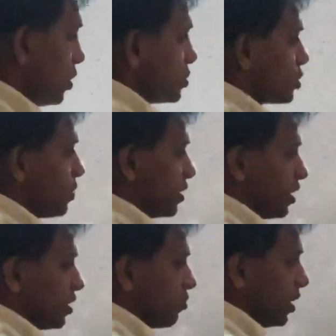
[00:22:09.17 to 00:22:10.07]
So what is
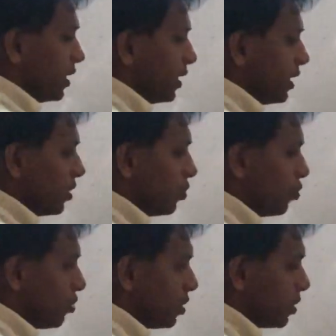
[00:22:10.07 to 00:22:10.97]
that? Y
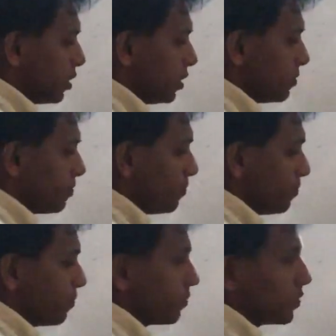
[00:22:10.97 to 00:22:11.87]
equal
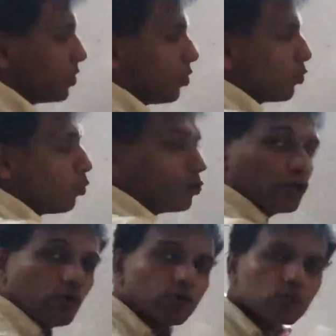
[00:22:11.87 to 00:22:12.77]
root
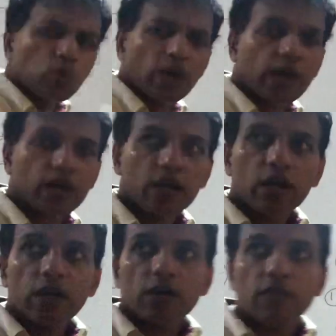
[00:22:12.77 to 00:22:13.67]
2 square.
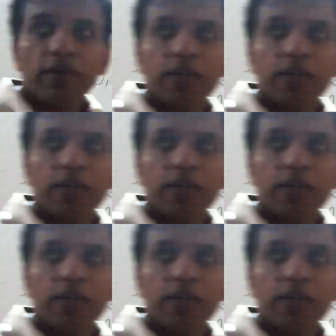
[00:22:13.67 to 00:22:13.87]
What